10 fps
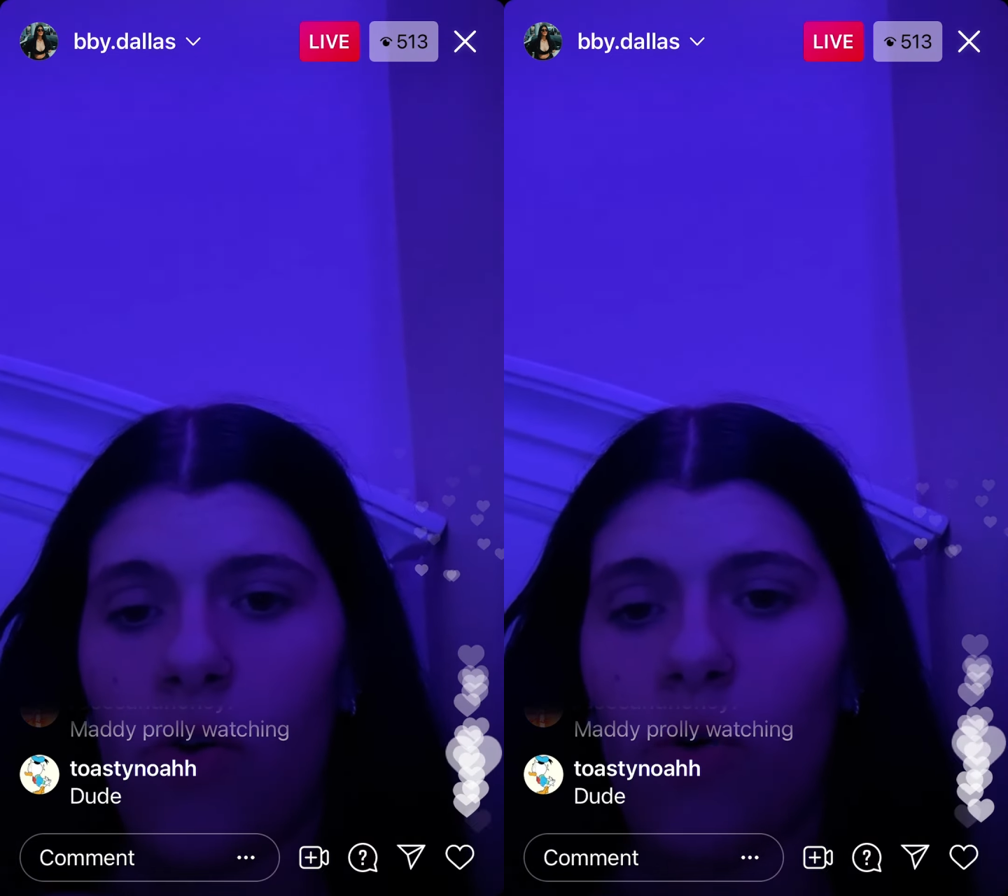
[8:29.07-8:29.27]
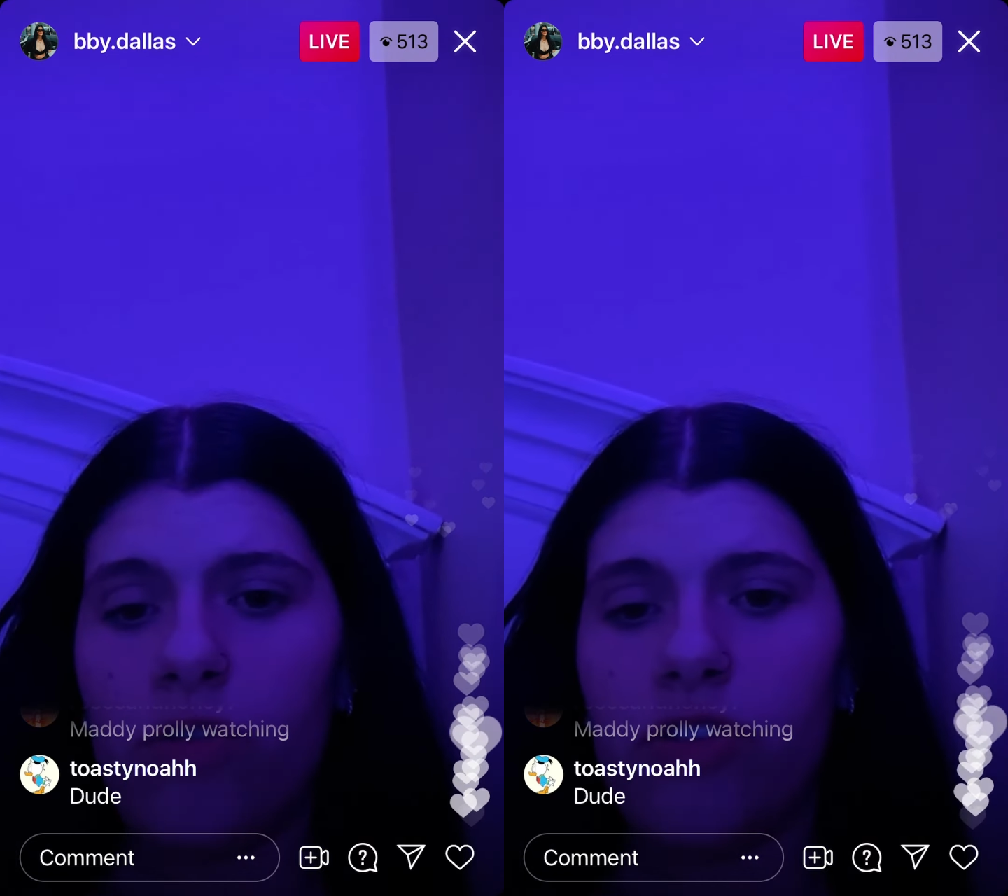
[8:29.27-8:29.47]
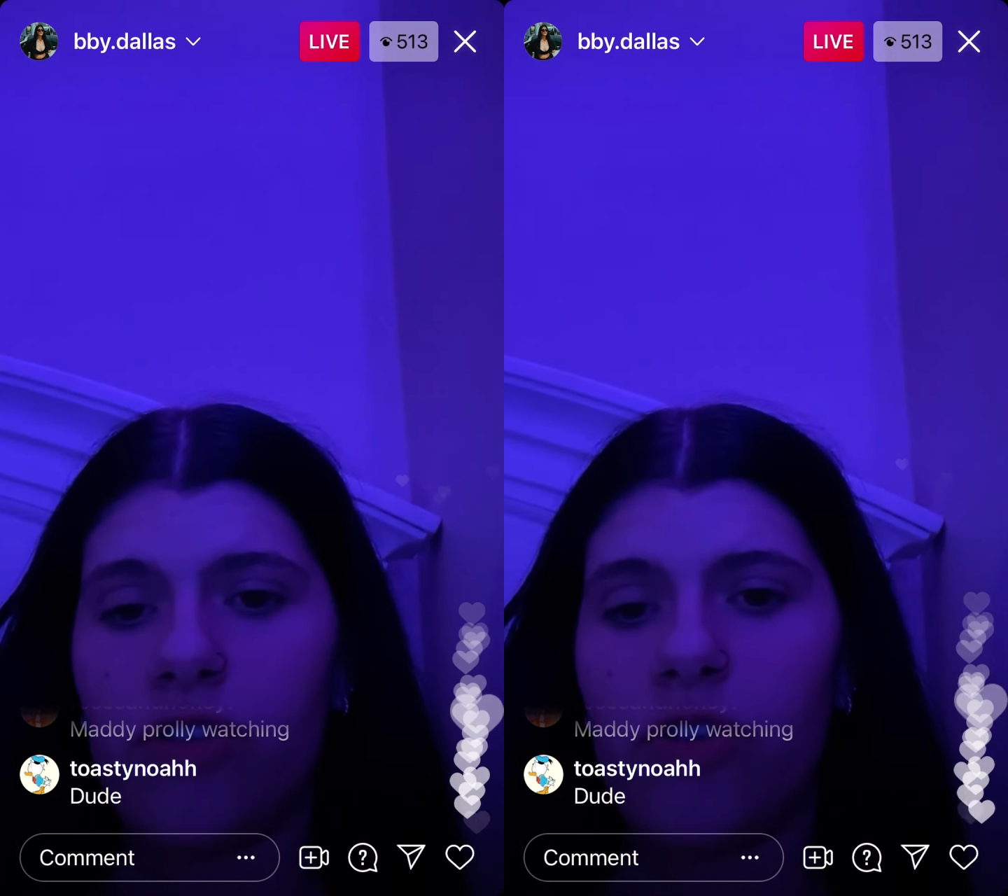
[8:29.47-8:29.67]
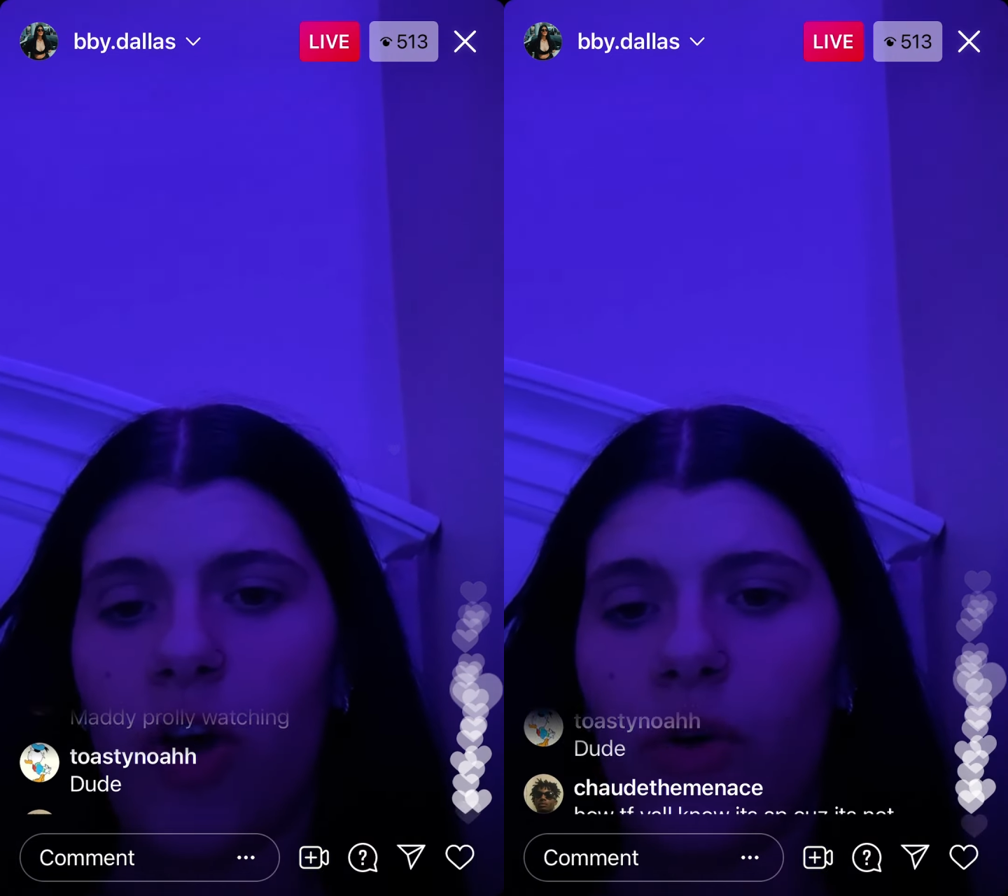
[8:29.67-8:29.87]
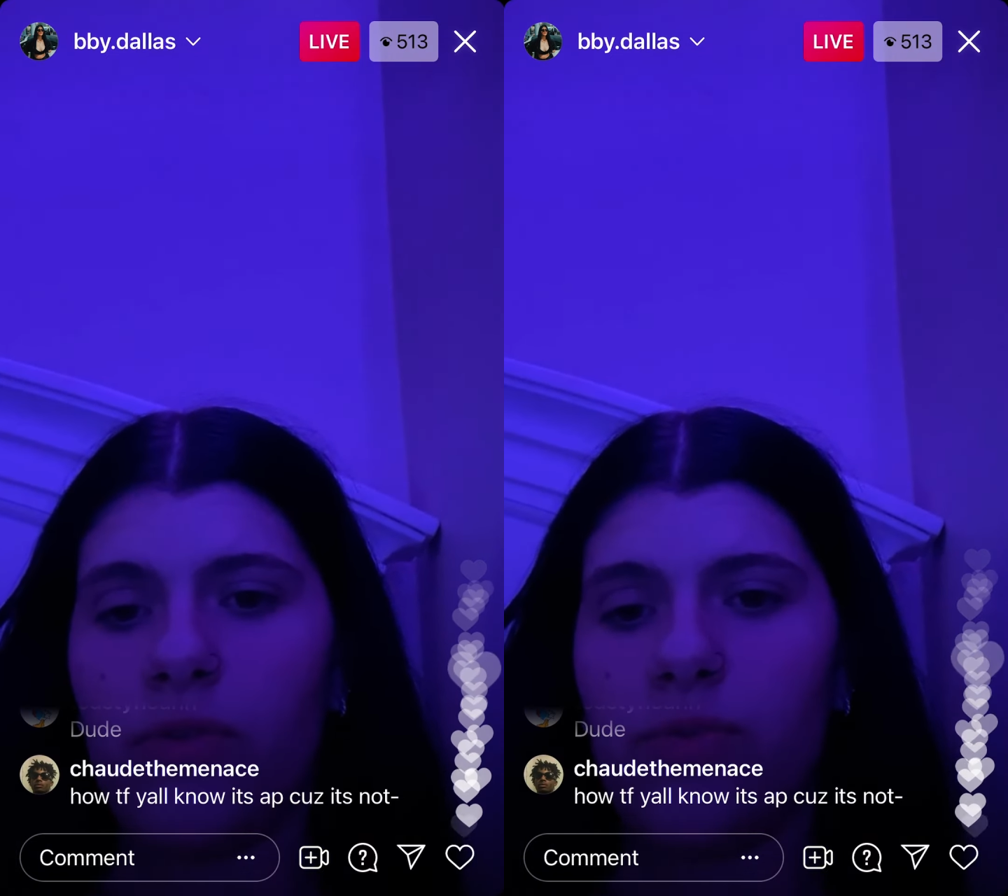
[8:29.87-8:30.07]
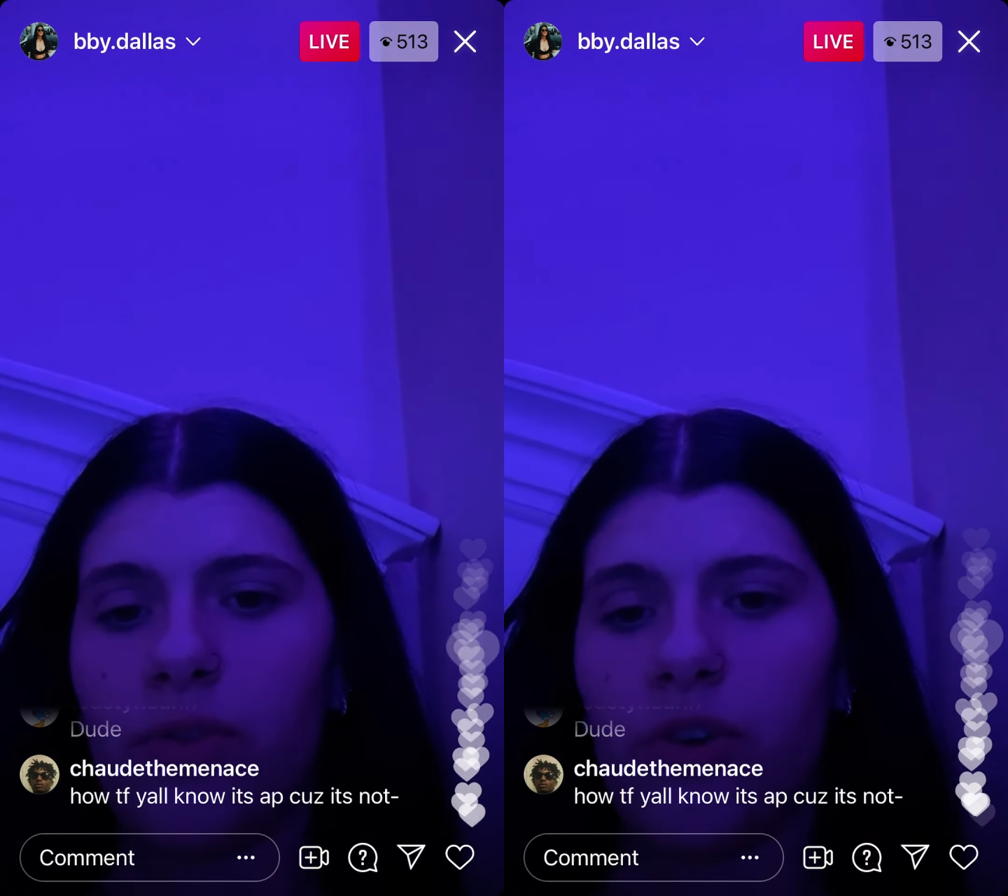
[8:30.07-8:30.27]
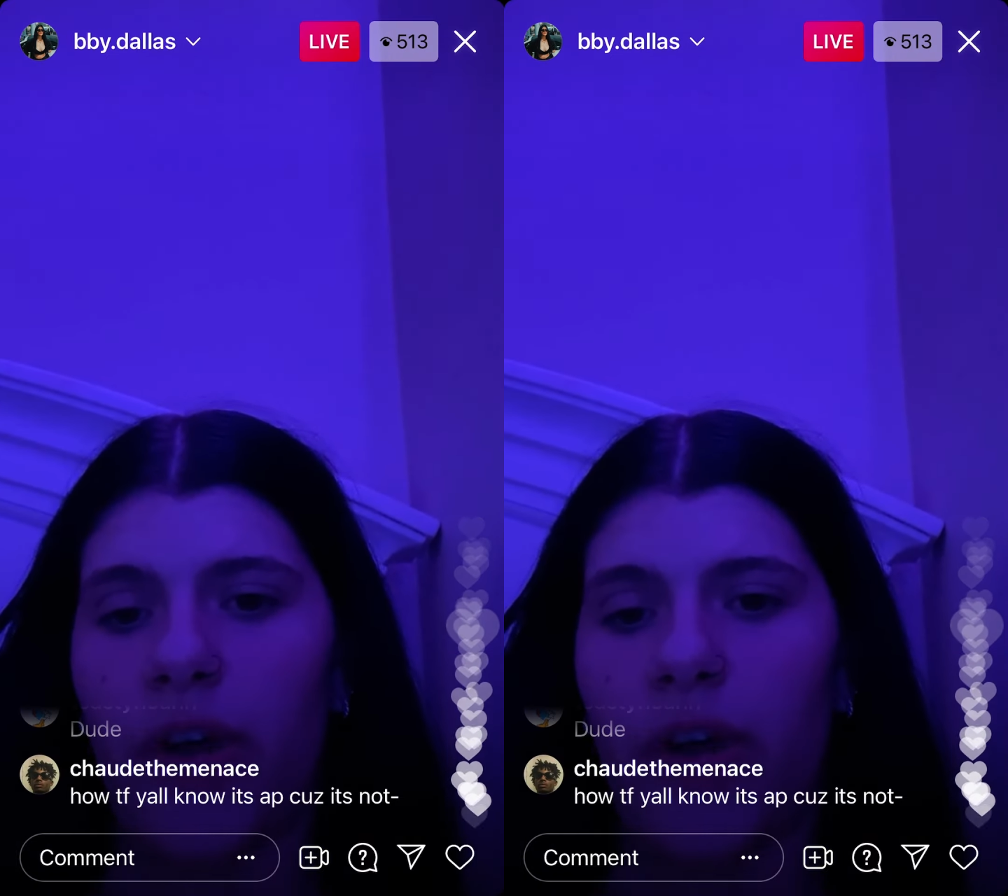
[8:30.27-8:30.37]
Hold your toes with